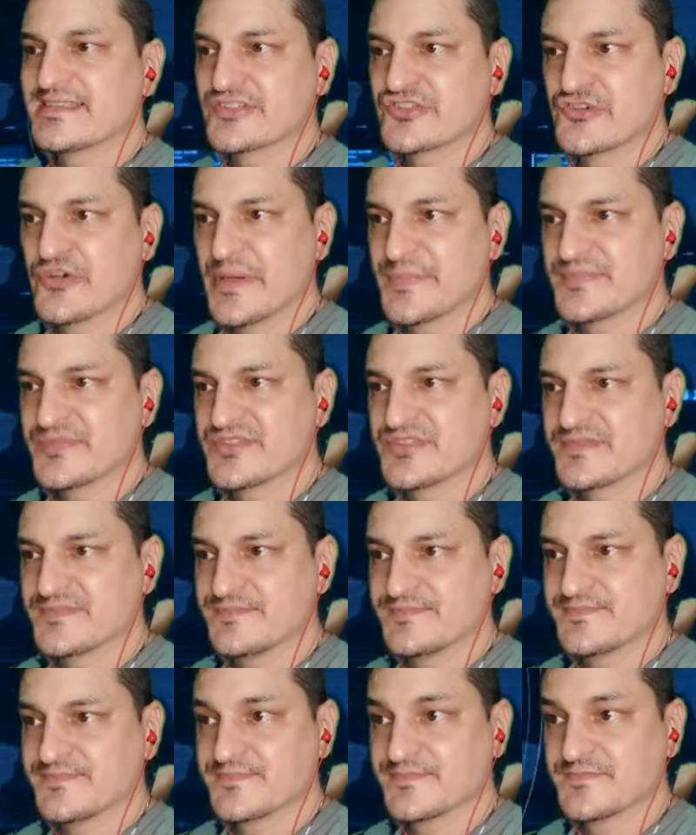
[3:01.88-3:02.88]
scripts
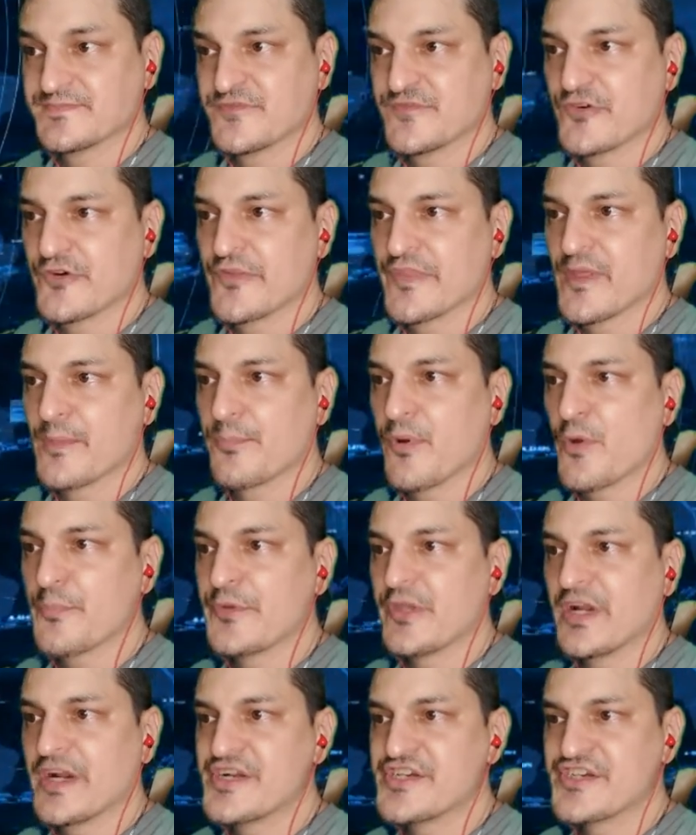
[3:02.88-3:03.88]
for the
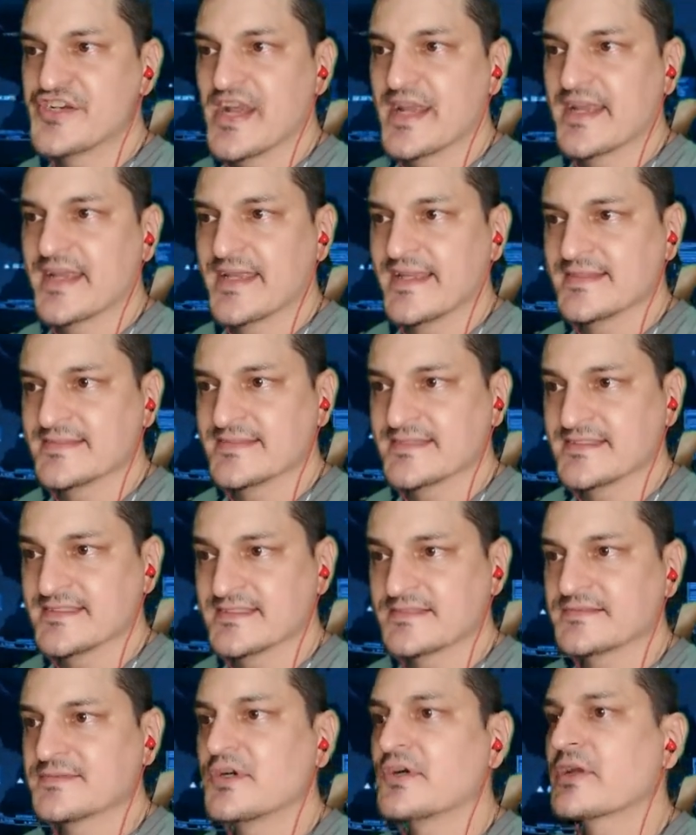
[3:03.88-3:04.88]
popular Jenkins,
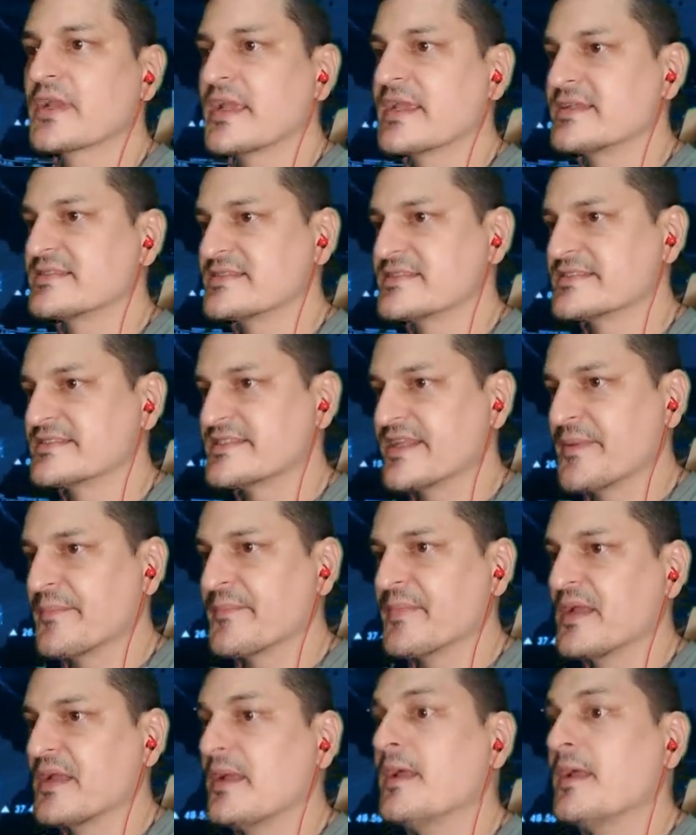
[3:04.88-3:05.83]
okay, system.